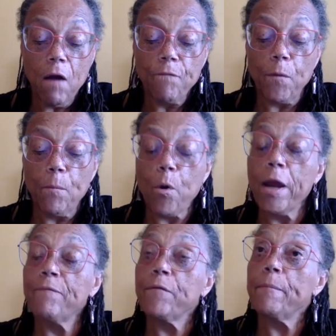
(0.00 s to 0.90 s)
For more
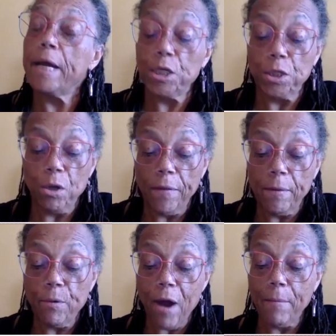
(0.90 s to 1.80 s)
information on
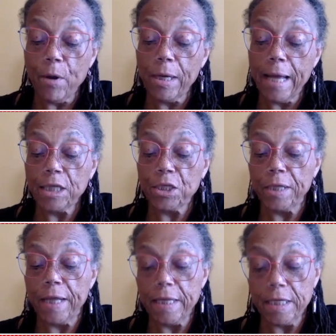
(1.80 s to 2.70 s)
the primary
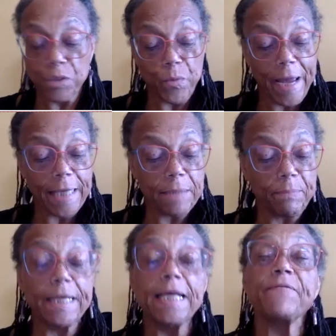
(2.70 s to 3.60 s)
election and this race,
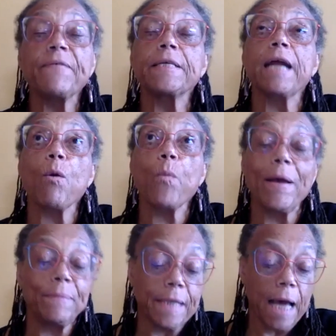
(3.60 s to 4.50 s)
please visit our
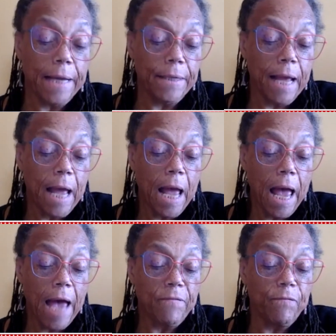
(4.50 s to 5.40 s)
website
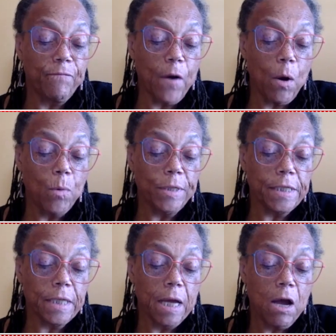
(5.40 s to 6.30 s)
at
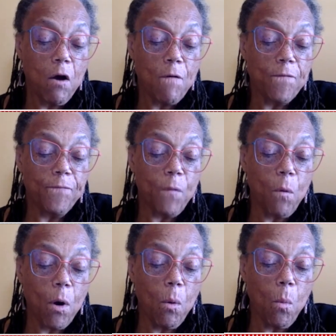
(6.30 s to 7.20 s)

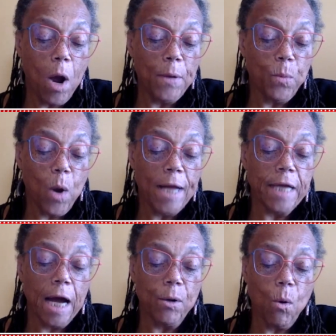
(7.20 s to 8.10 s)

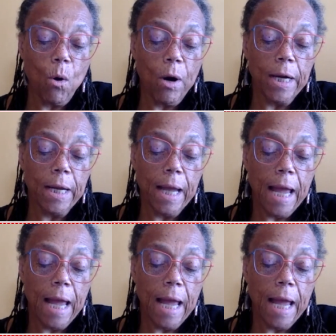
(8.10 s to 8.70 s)
vote411.org